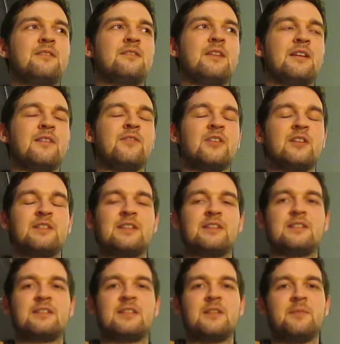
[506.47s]
that advice
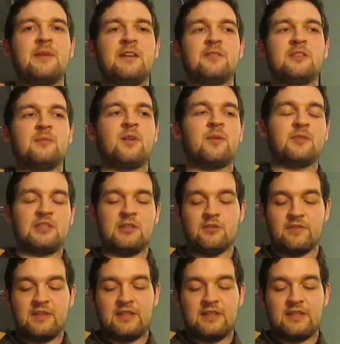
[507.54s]
and send me out here by myself.